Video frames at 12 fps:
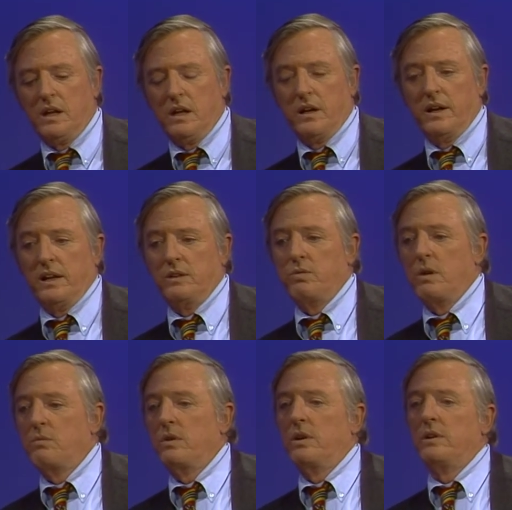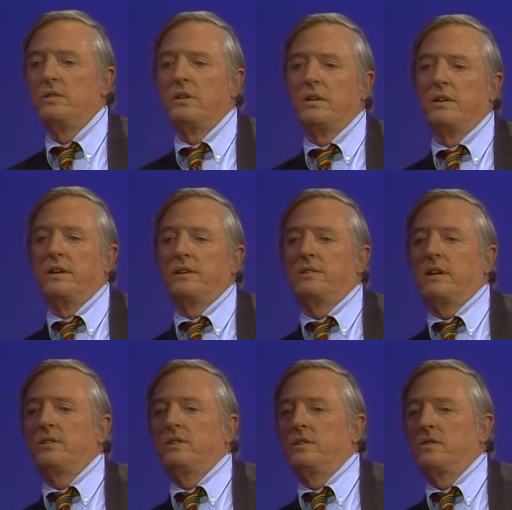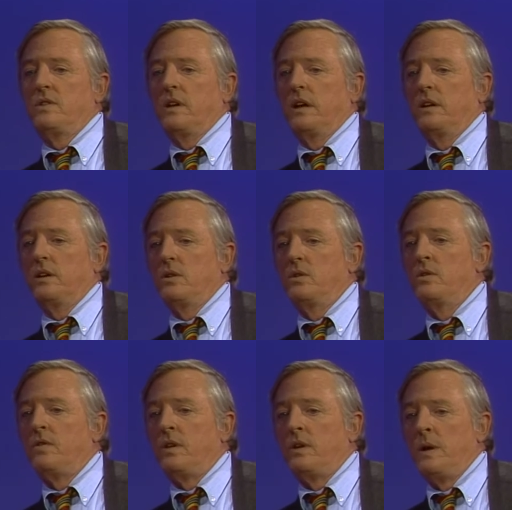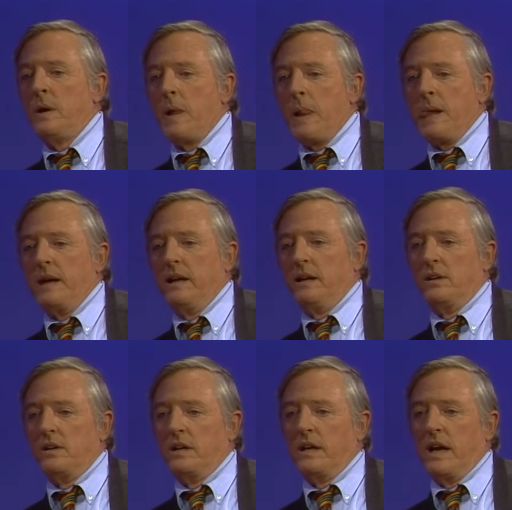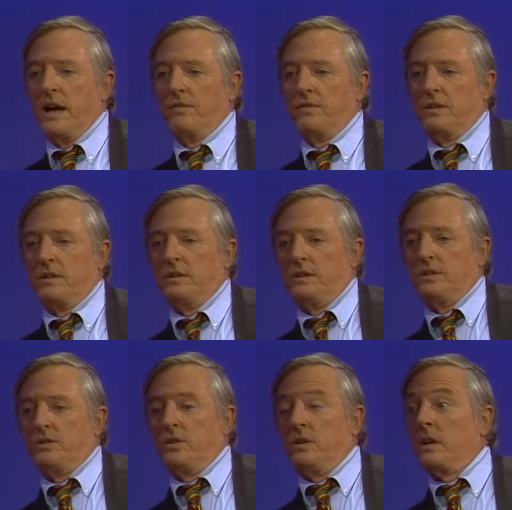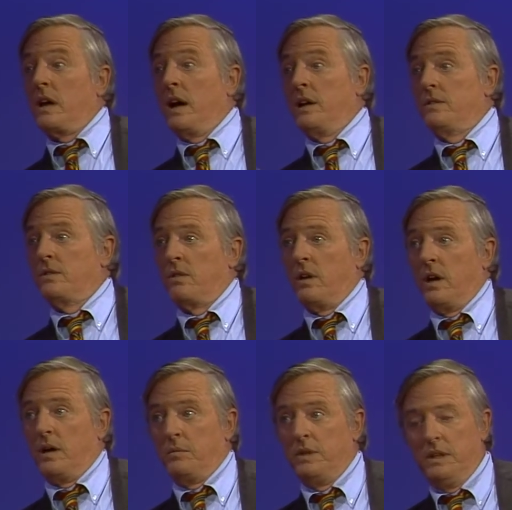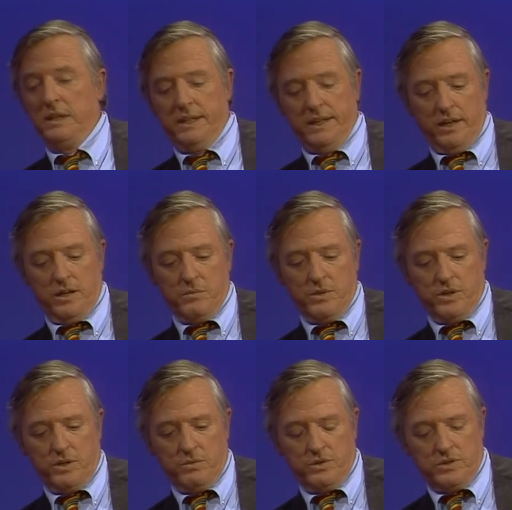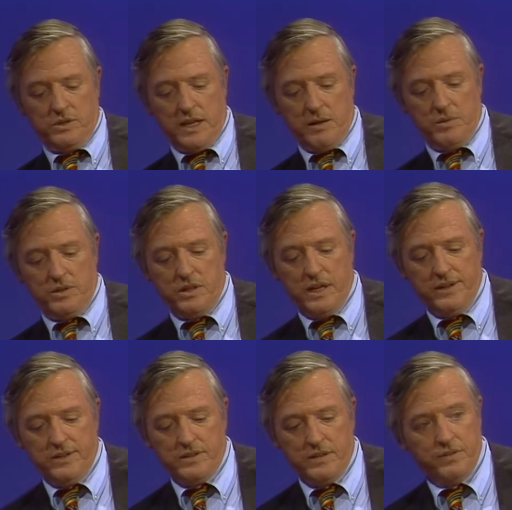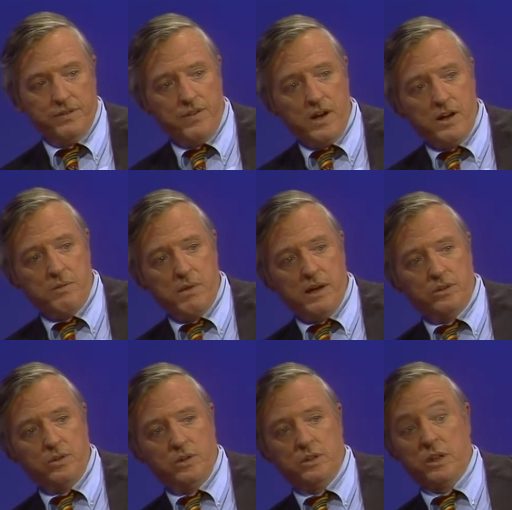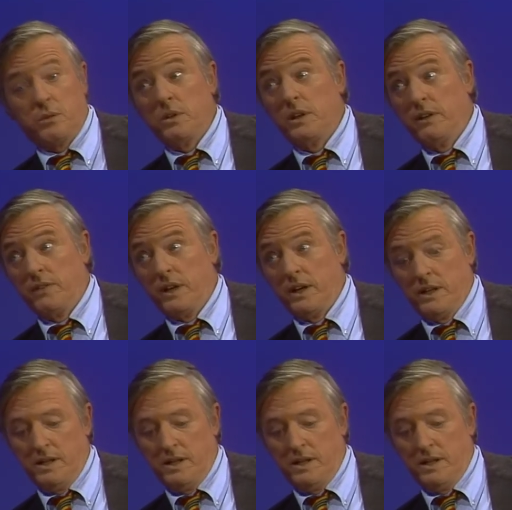against what would consider the excesses of J. Edgar Hoover in looking after certain kinds of crime, a commission was established in 1975 by Attorney General Levi,